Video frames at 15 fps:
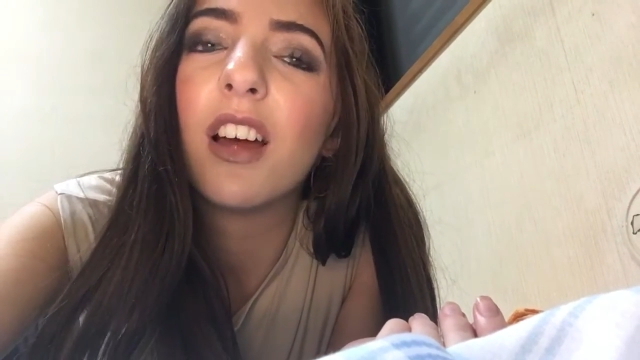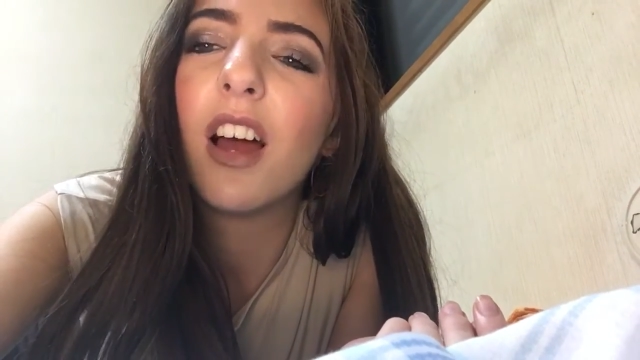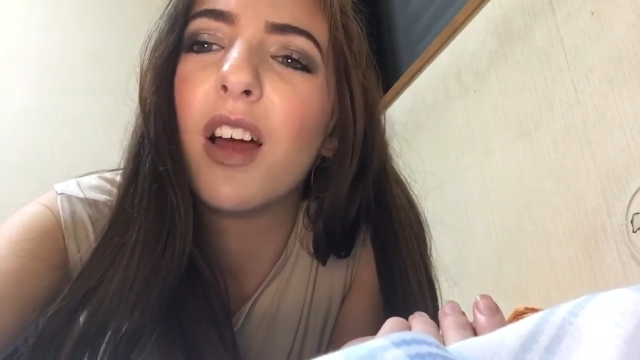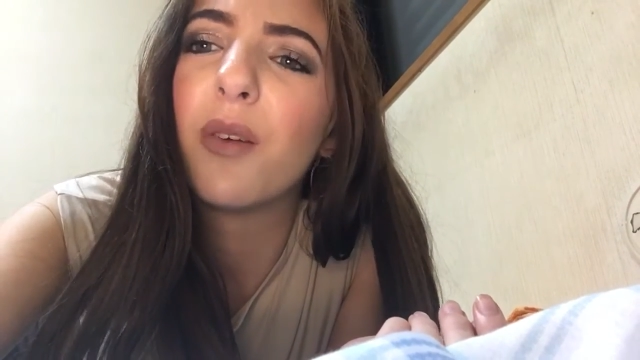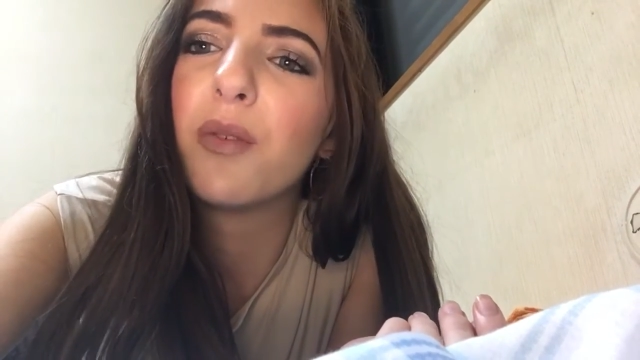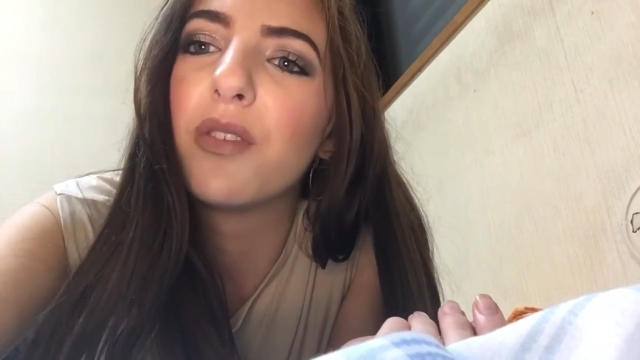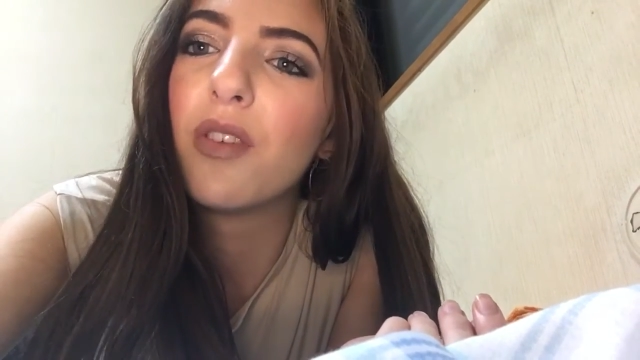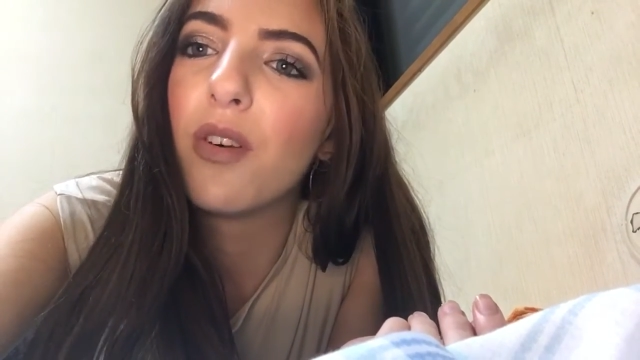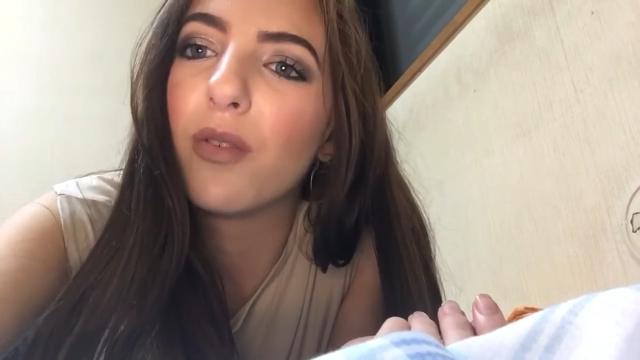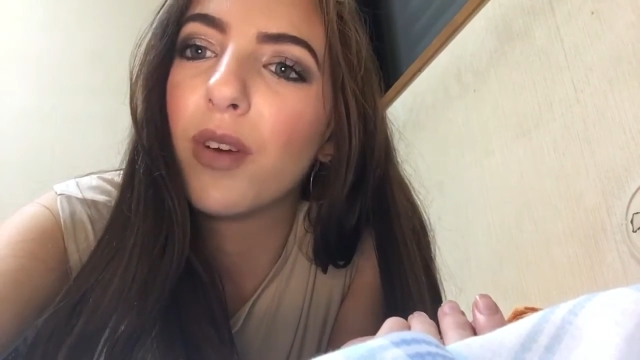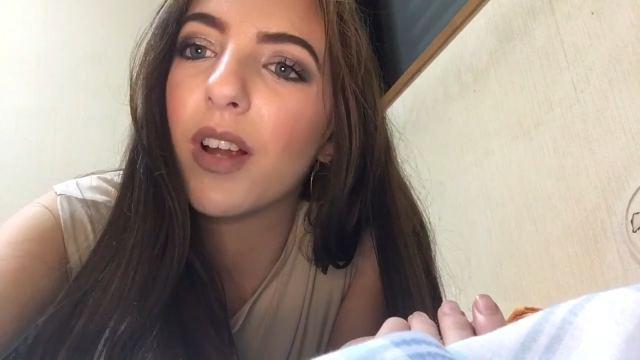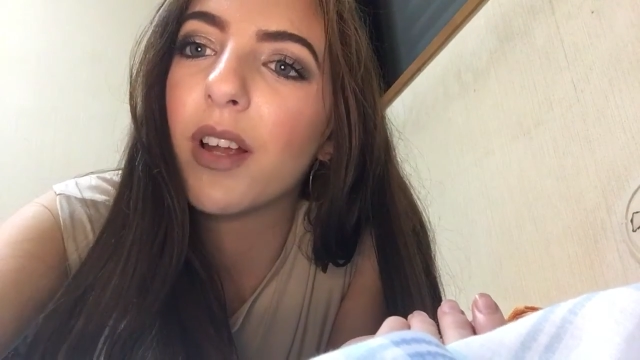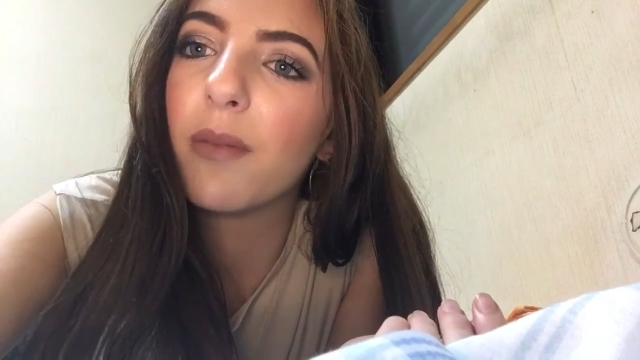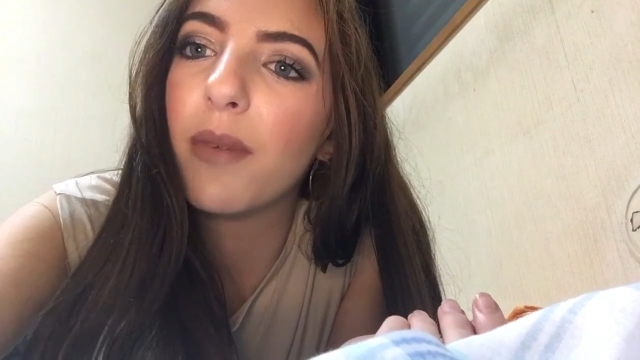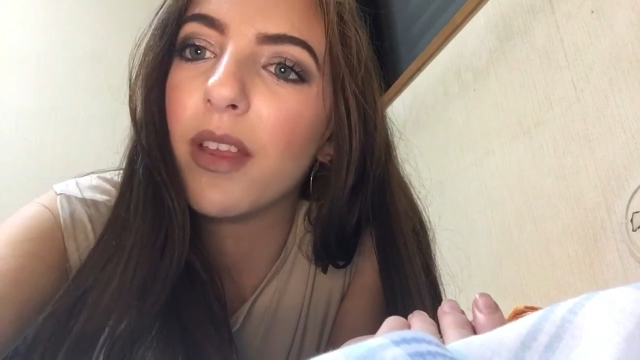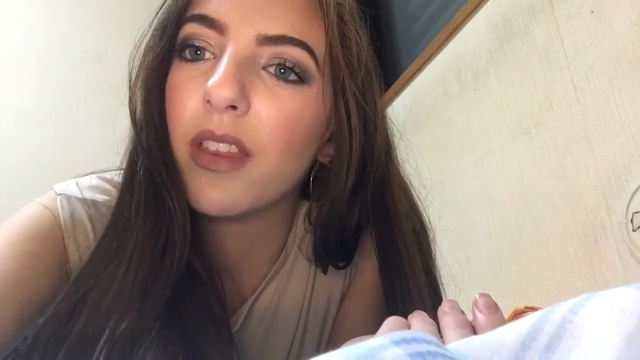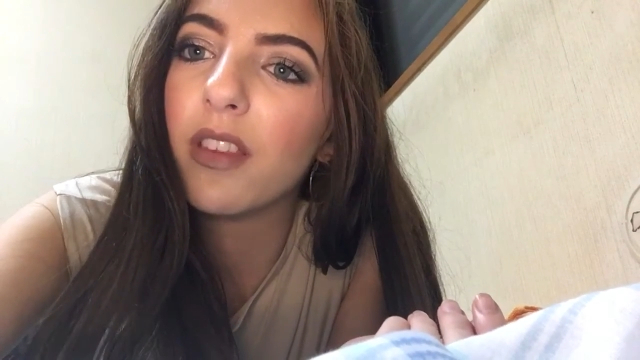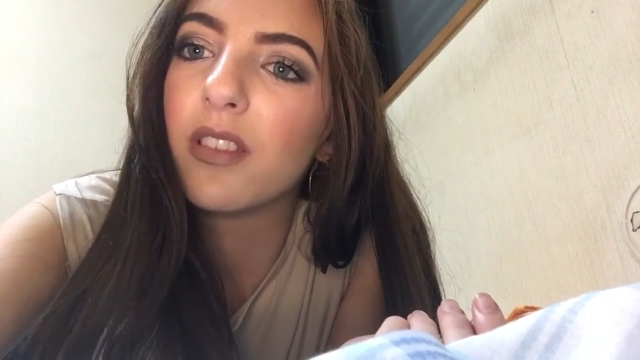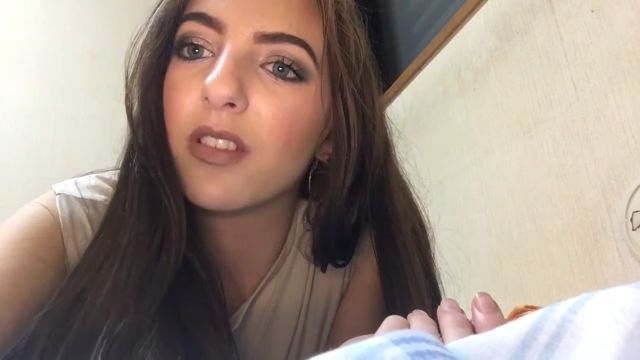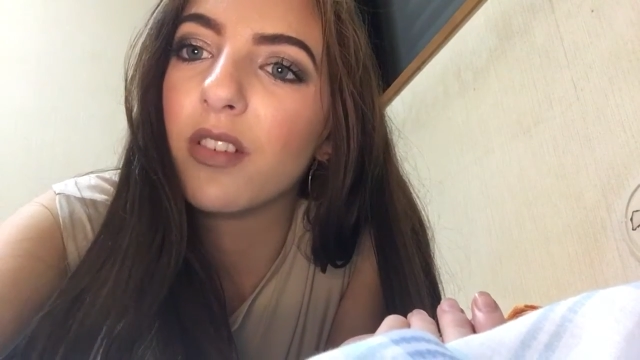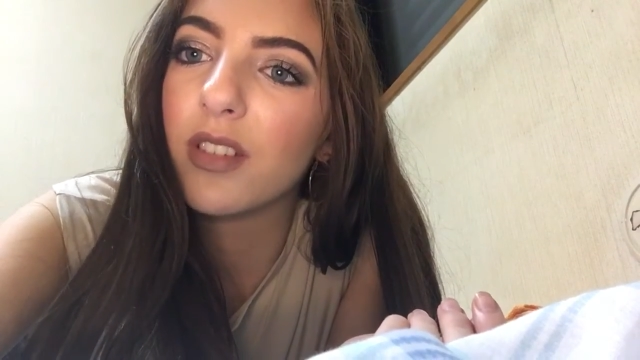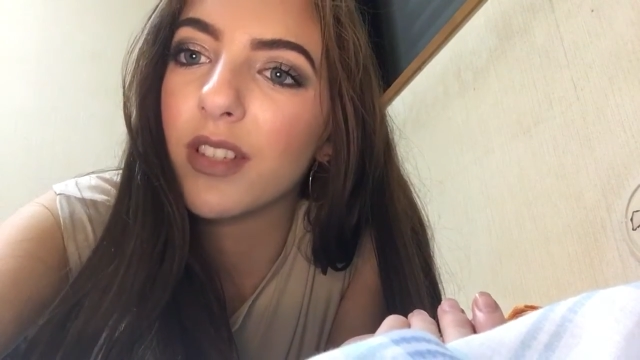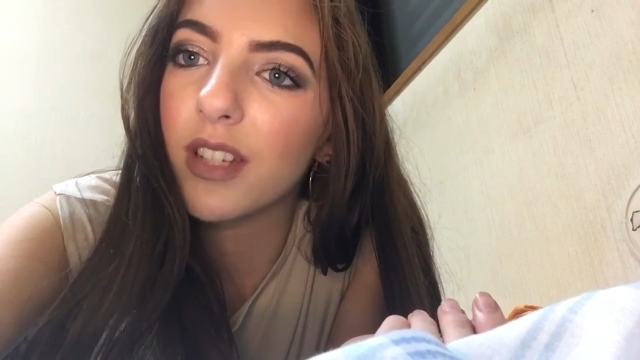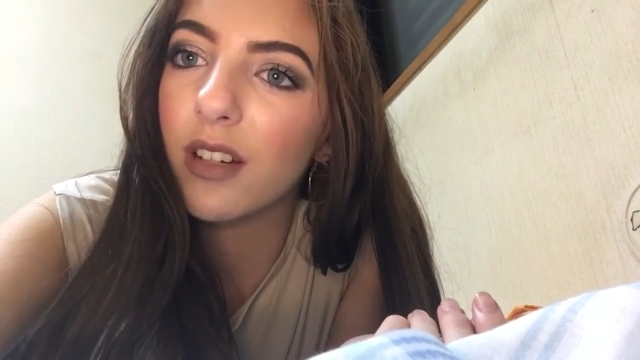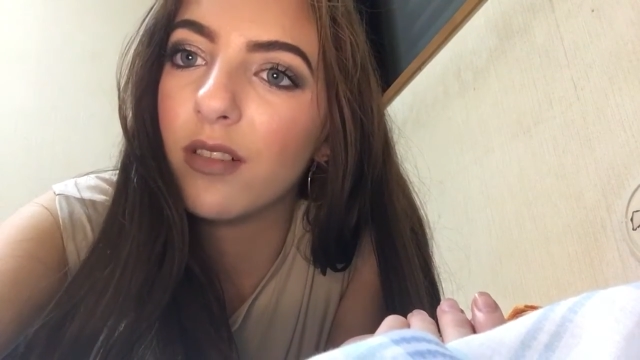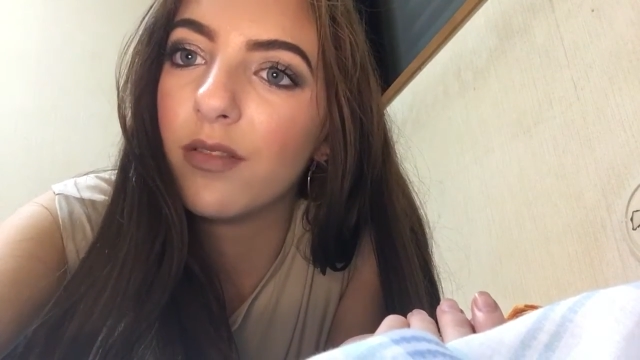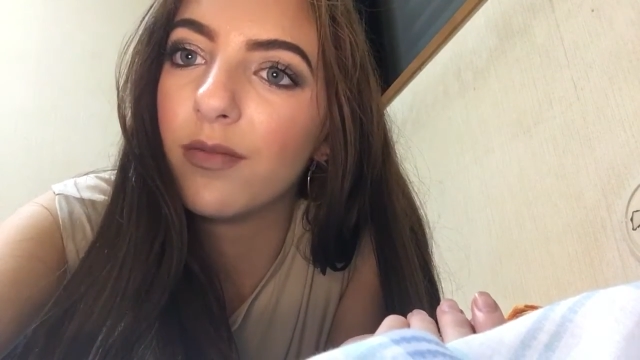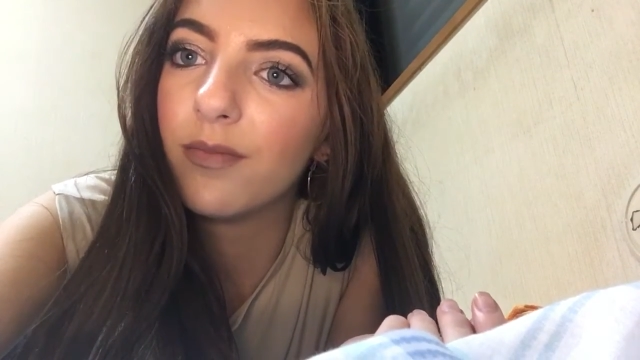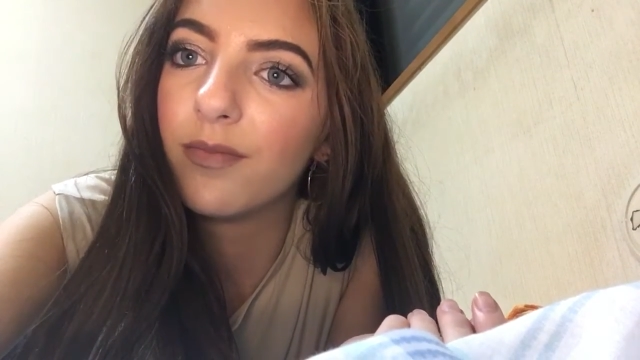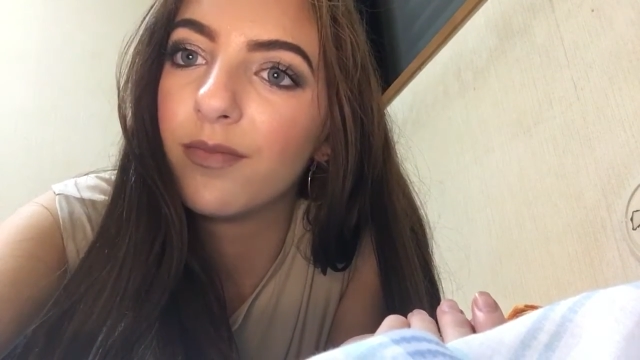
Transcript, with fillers: I would not recommend this hostel.